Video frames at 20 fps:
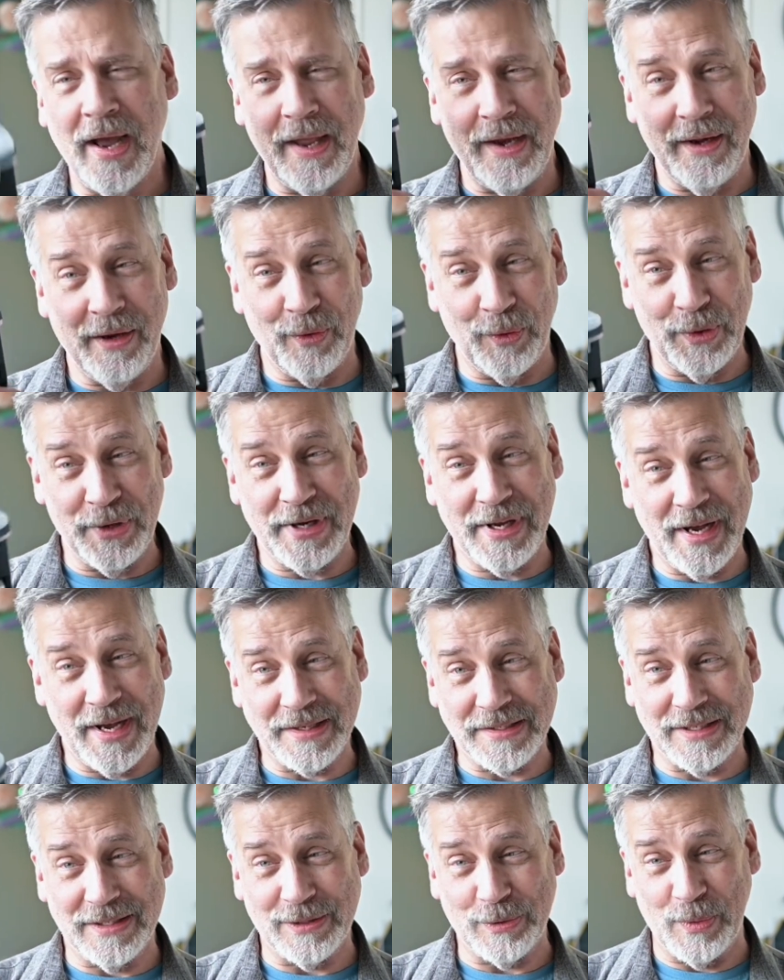And it only
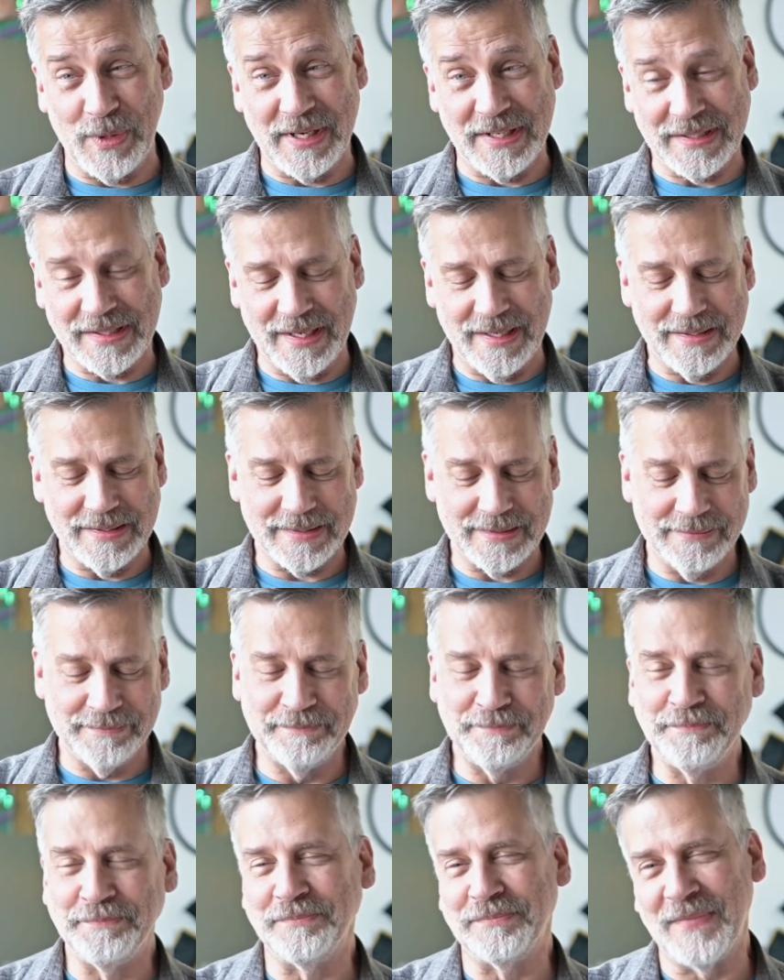cost you 20 cents.
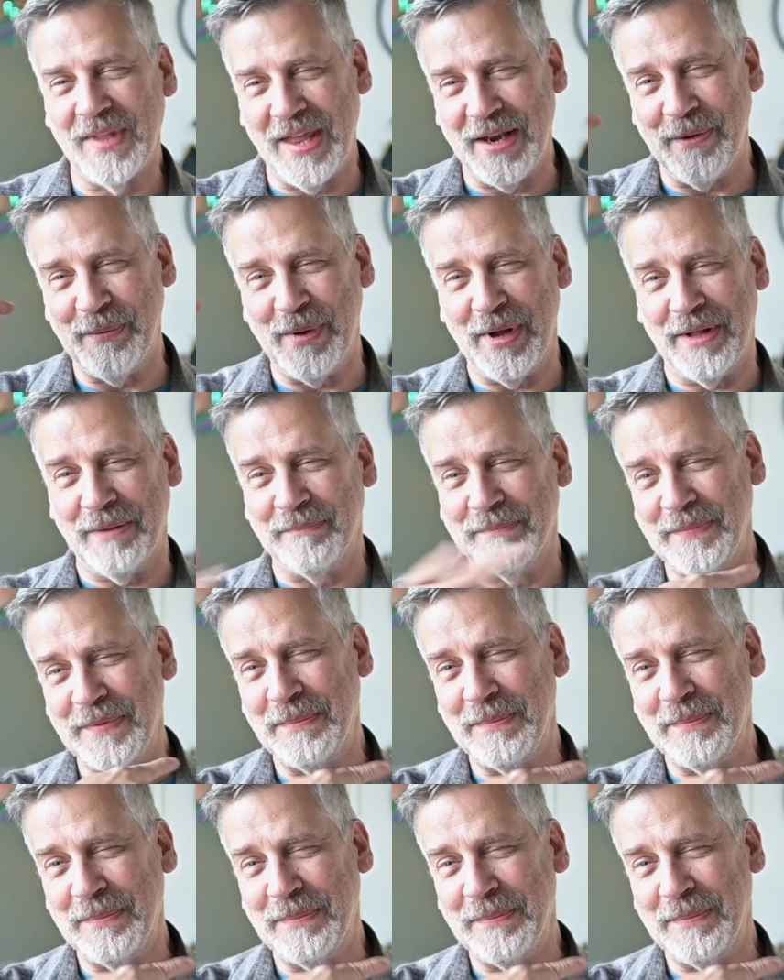Anyway,